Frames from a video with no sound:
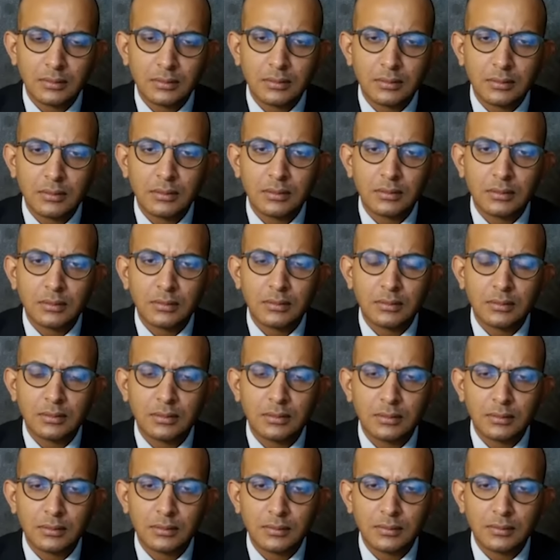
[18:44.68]

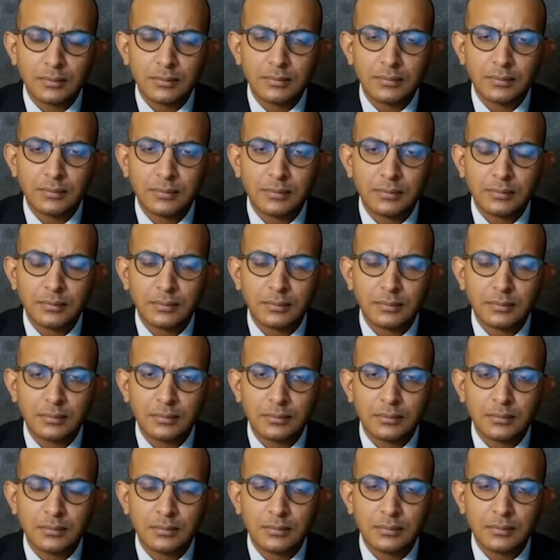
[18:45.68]

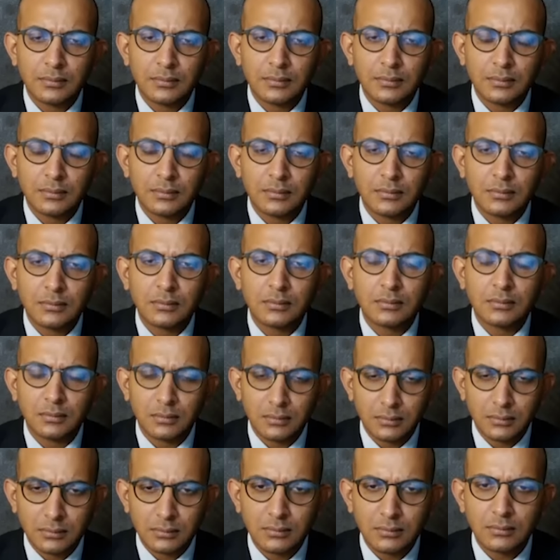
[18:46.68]

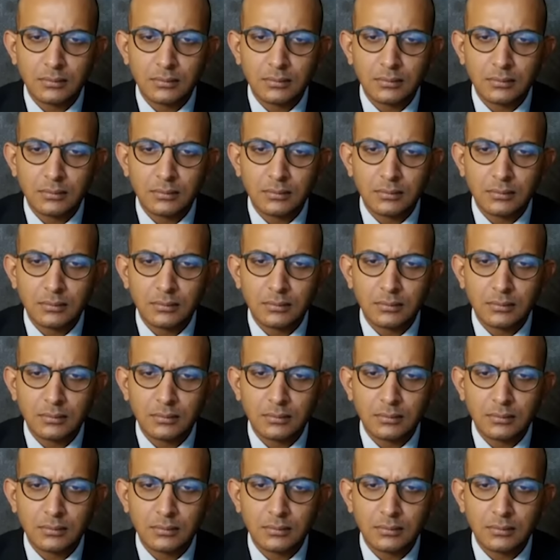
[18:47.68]
This person isn't speaking.